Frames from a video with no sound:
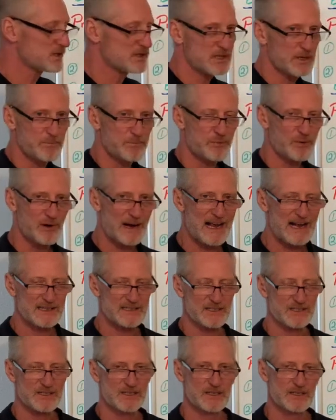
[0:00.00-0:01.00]
to
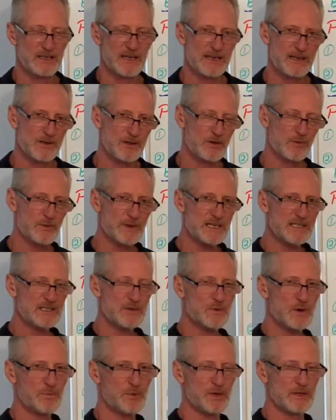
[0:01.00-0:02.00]
practice. And the reason
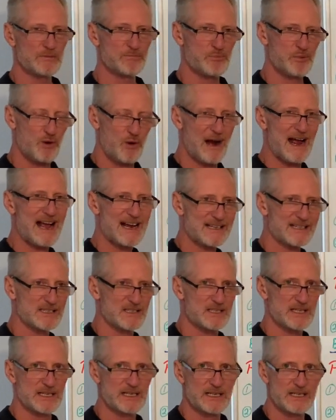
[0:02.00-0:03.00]
we're putting practice
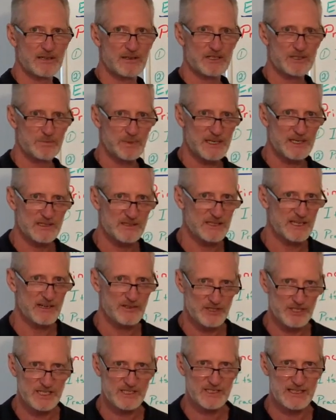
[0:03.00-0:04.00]
in here is because they're
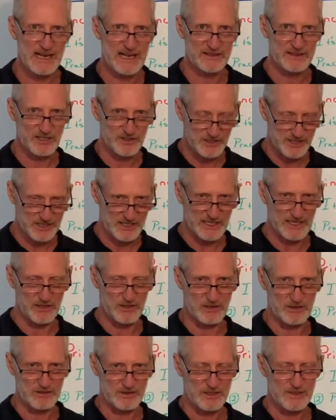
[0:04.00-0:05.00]
just that. They're
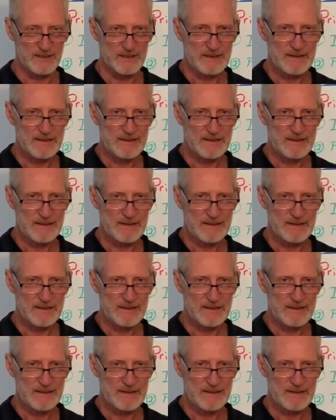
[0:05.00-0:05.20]
skills.